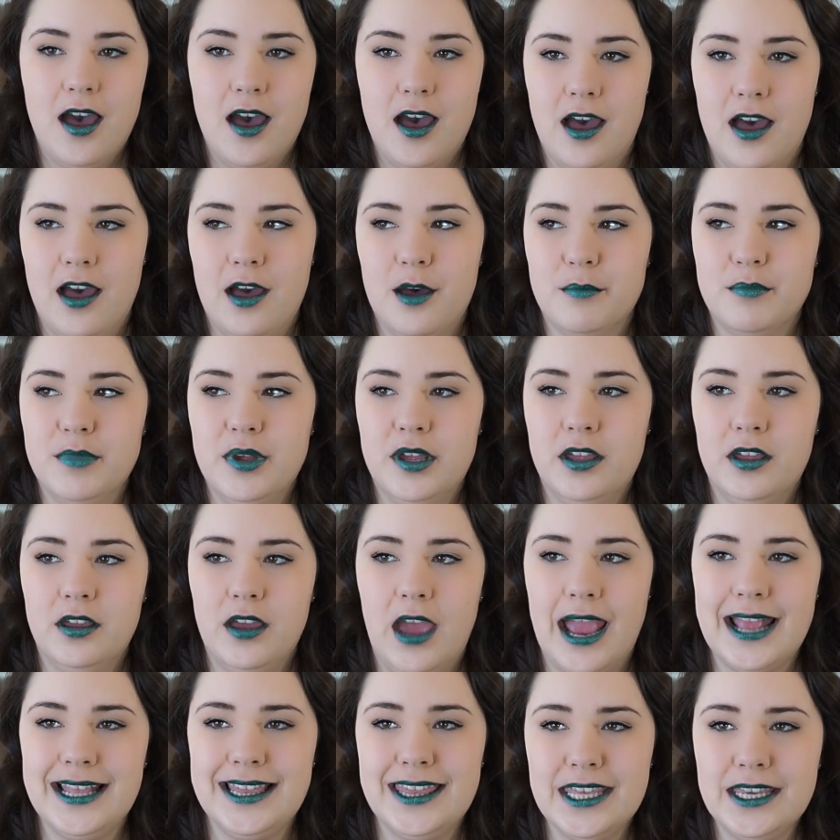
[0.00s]
Um,
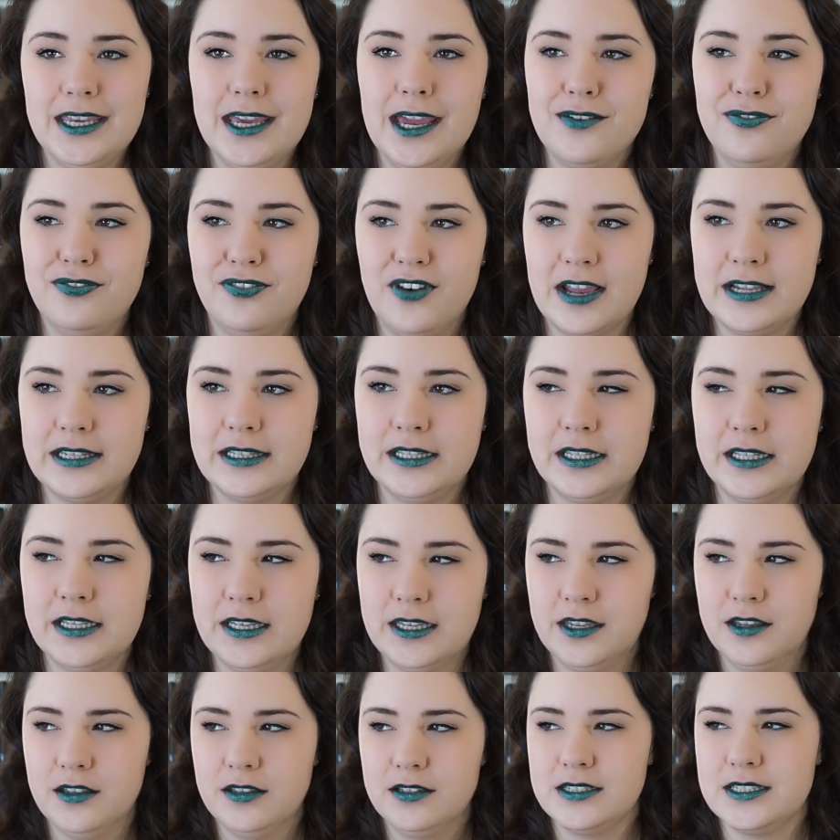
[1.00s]
I think I
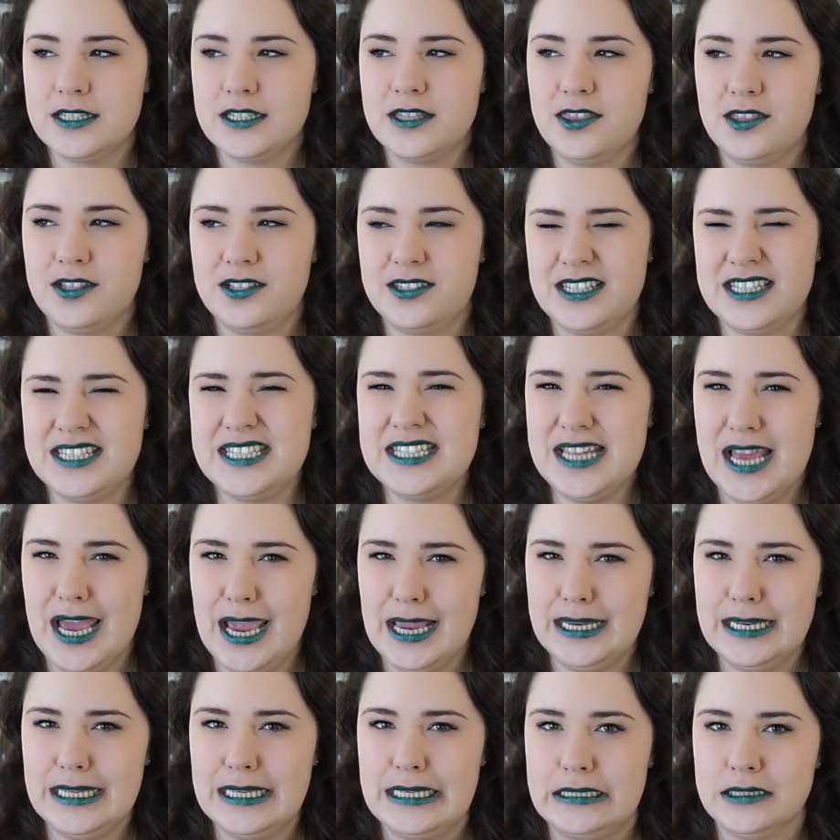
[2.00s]
finally
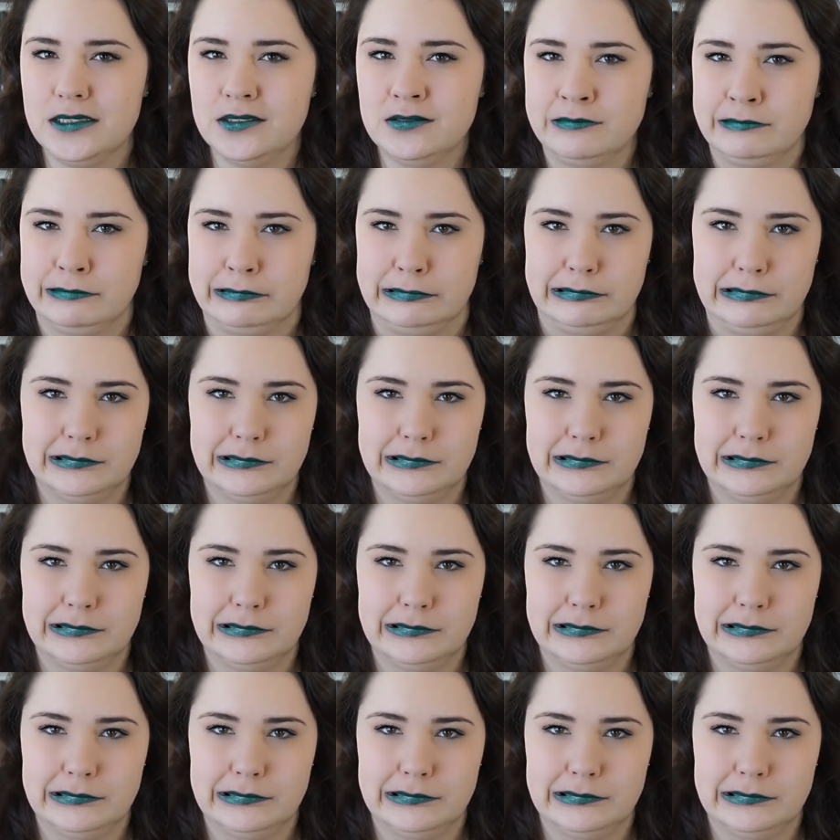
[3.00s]
decided